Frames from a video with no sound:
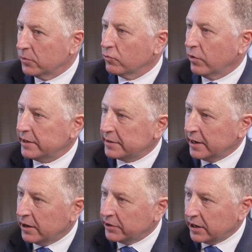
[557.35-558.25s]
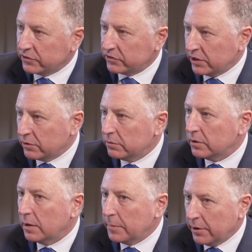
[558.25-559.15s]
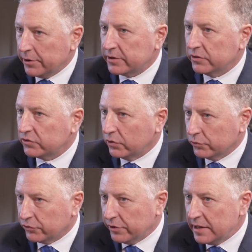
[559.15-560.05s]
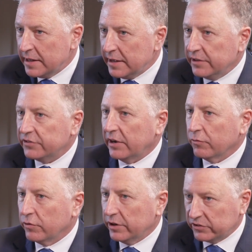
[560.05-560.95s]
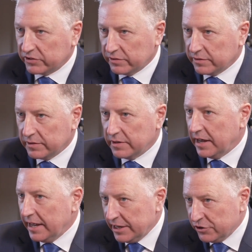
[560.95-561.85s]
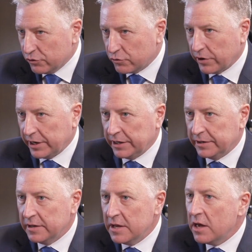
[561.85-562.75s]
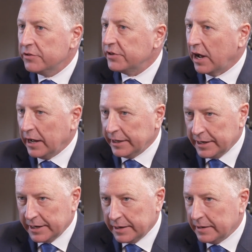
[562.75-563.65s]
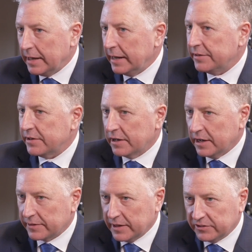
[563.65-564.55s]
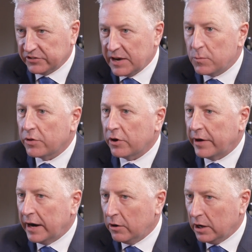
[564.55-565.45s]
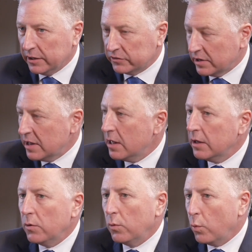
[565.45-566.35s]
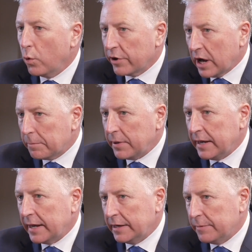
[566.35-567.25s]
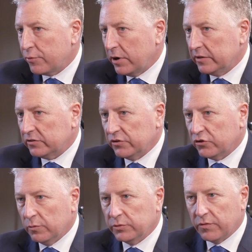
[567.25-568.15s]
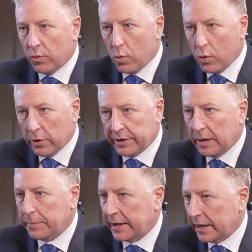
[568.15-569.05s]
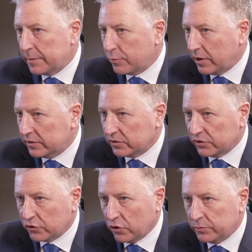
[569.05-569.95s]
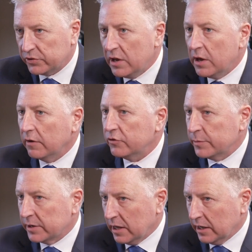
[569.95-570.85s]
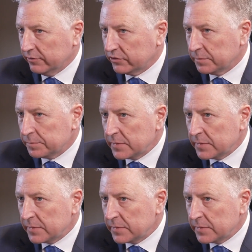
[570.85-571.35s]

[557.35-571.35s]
Right now, not a single American soldier is at risk in Ukraine, dying, anything like that. Same with our allies. We're not paying any price in terms of a war, not paying any price in terms of human lives.